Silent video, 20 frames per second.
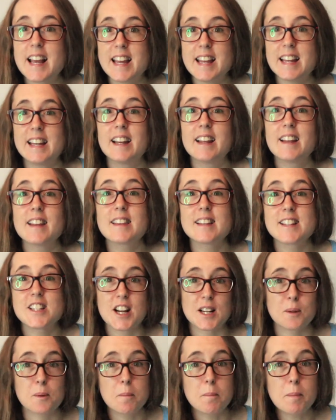in the
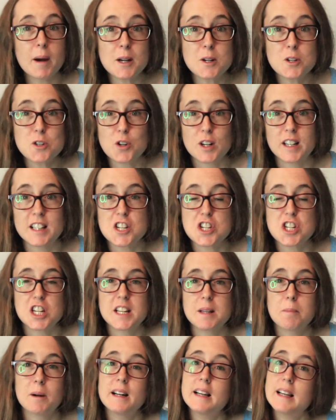Shadow and Bone
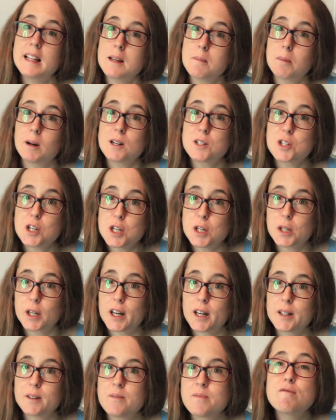trilogy by Leigh
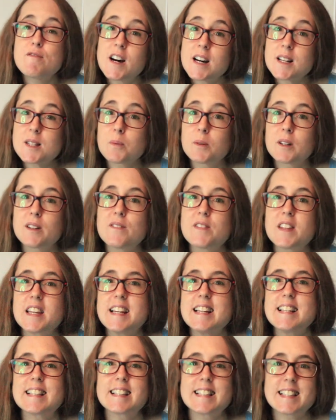Bardugo. The first one of
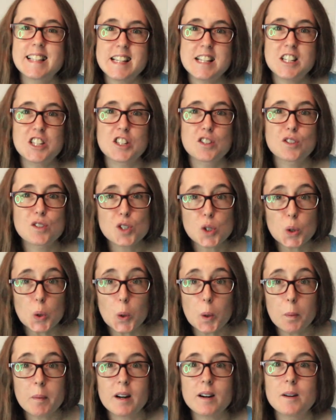these, Siege and
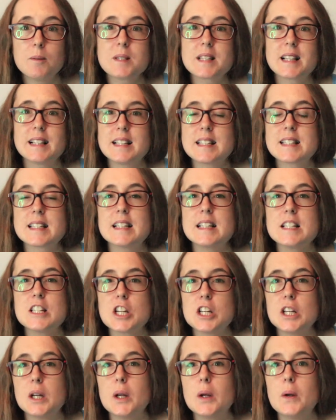Storm, I was listening
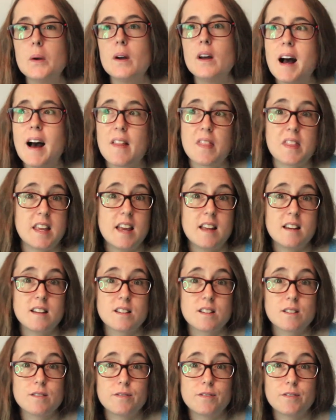to at the
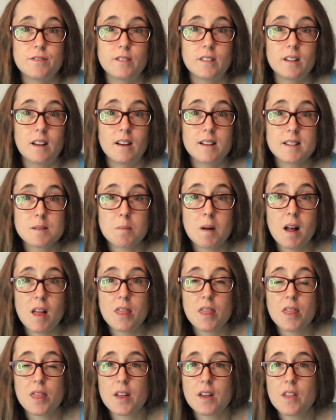end of last
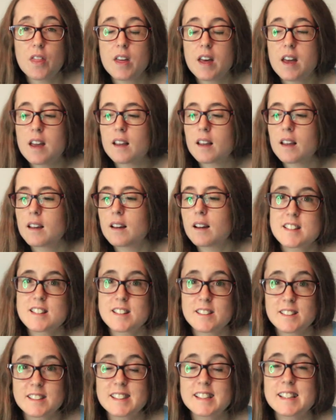month, I think.
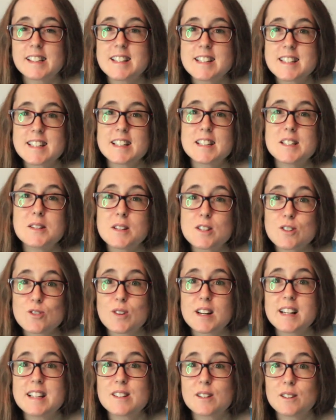Started listening to it
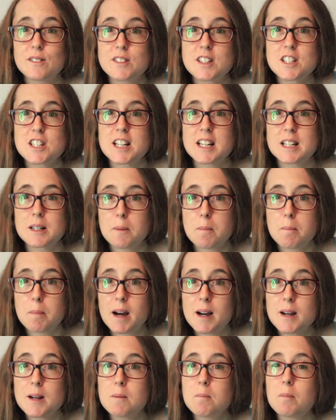straight after Shadow and
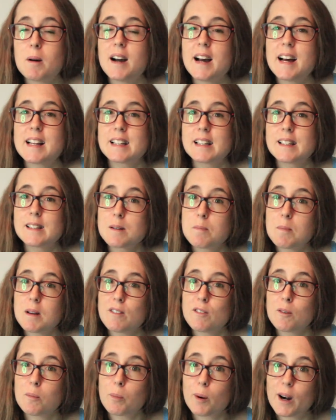Bone, but I had a little bit
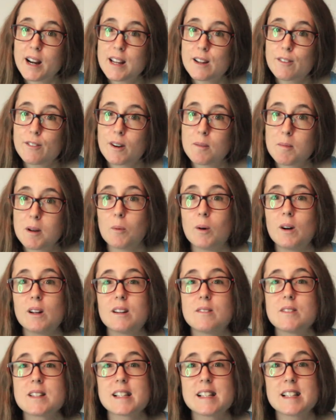of a break from it while
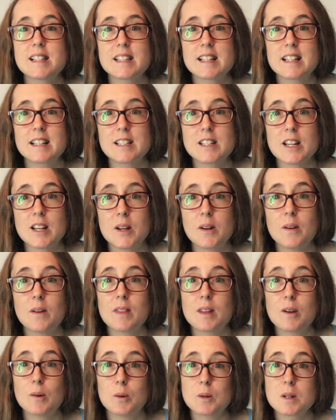I was listening to
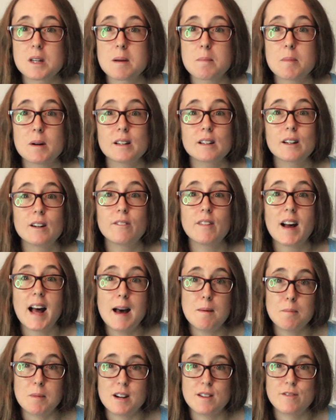the audiobook of
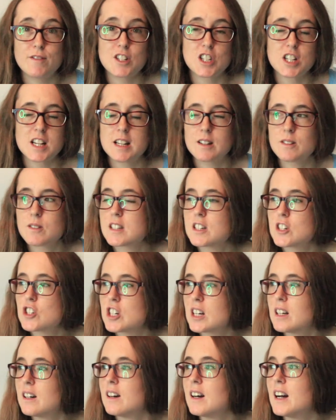Emma for Jane Austen
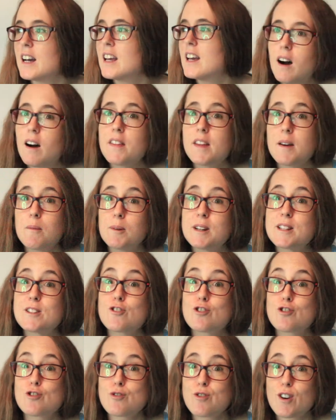July. I then went
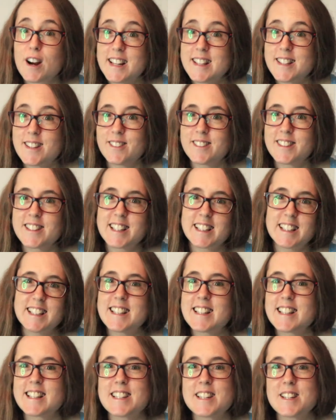straight on to
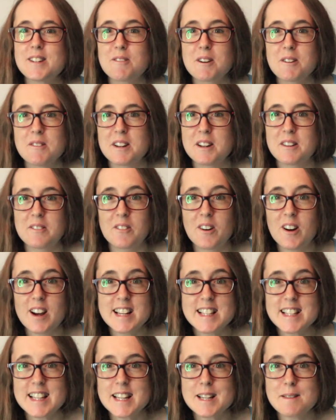listen to Ruin and
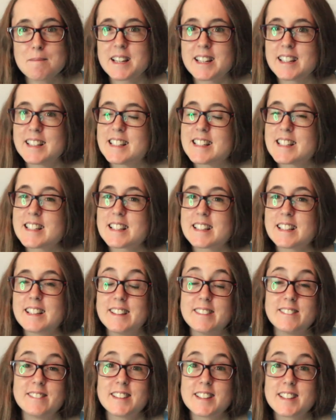Rising because
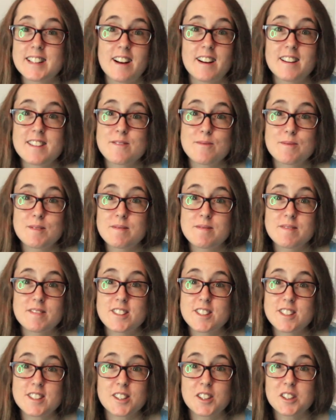it I,
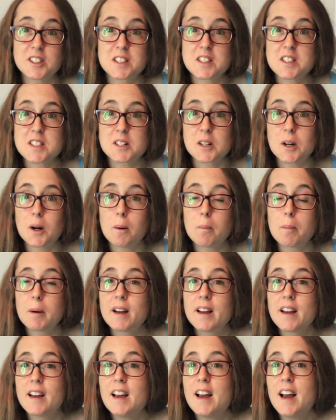just couldn't stop,
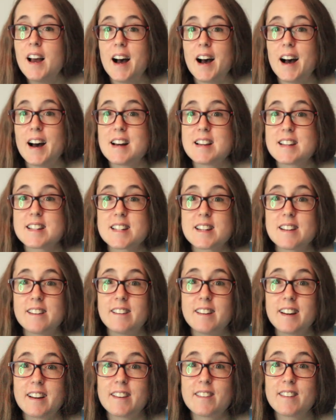and
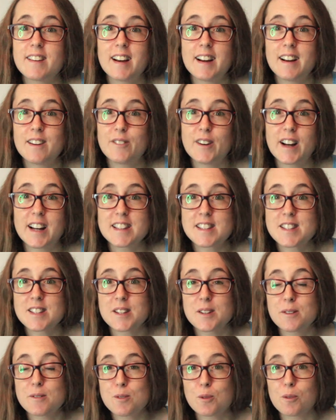I have had
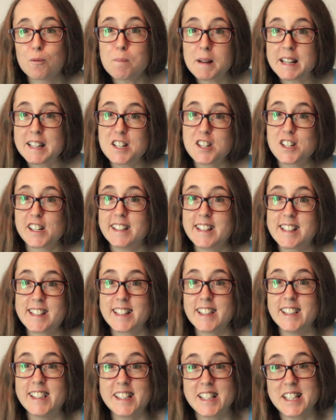to sort of binge
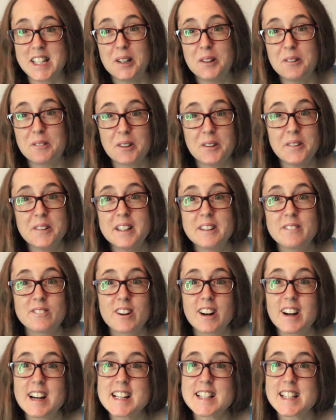listen to Ruin and
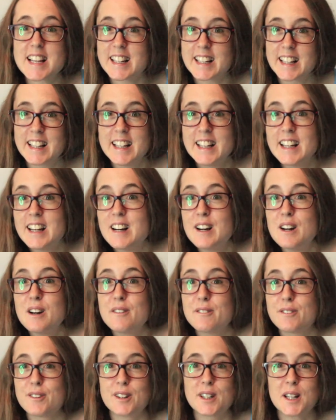Rising
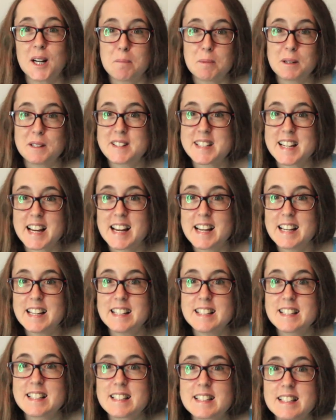for a couple of
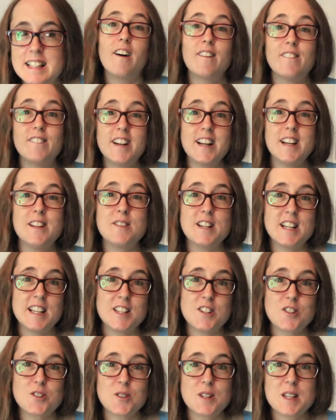days. I really
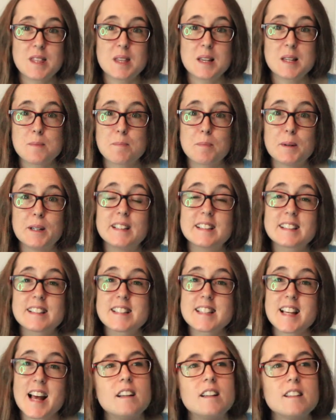really enjoyed
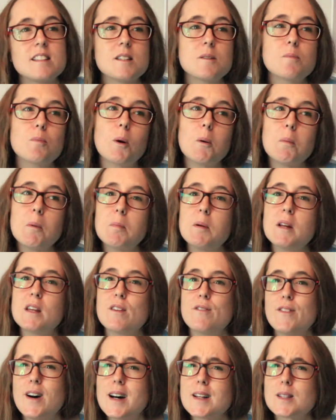books. This is probably
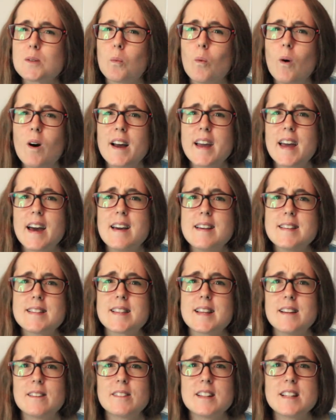the first Y A
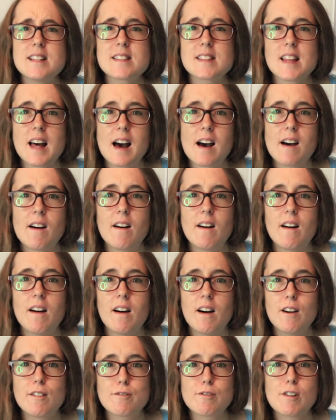series that
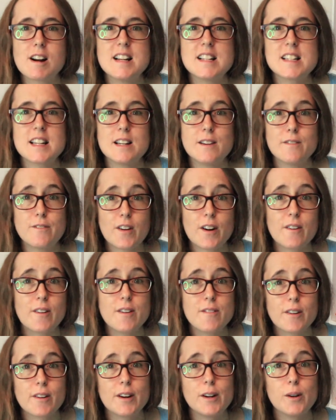I've read in a
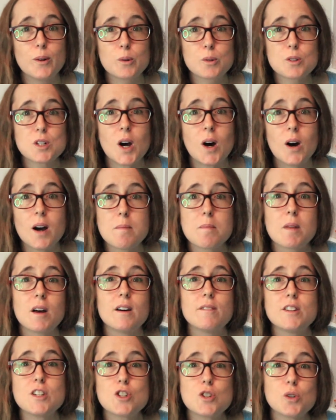very very long time that
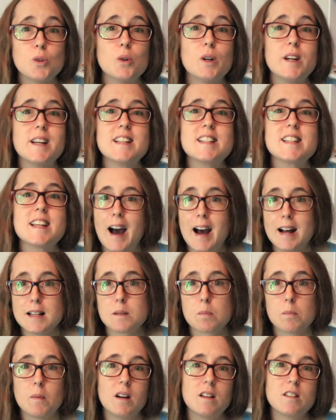I've enjoyed
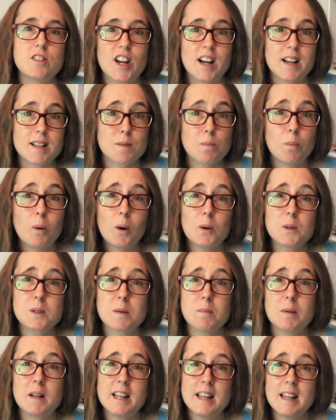as much as,
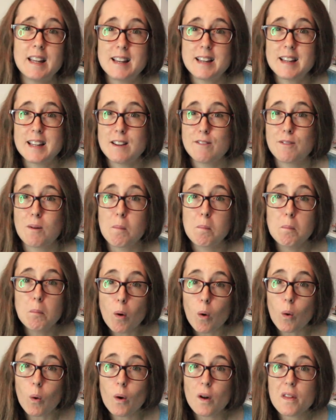possibly even
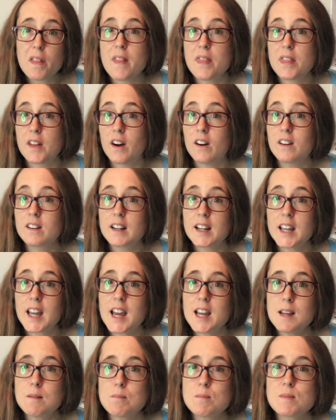more than, The Hunger
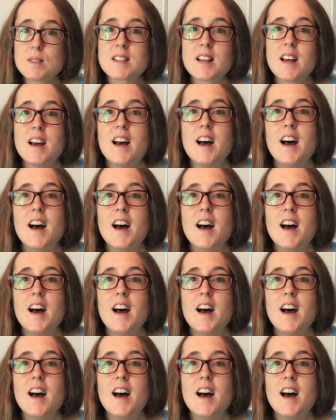Games.